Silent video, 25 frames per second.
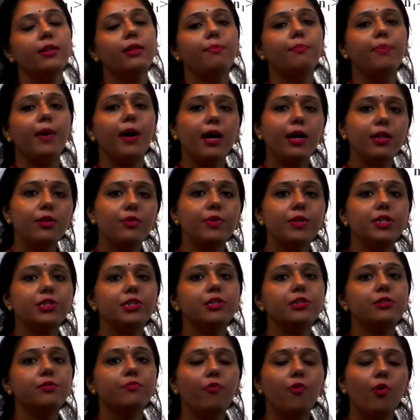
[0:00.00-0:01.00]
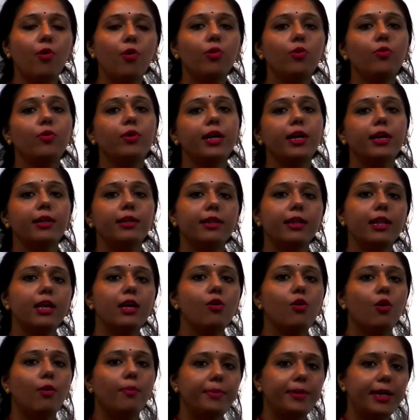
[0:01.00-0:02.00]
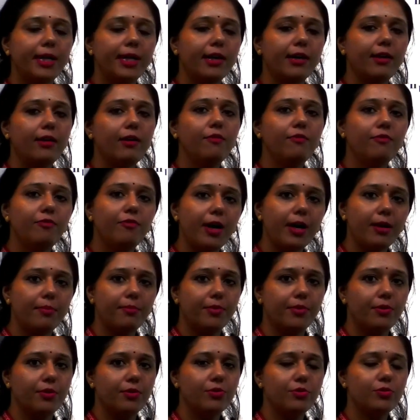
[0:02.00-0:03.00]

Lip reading: the path which is followed in the optical fiber.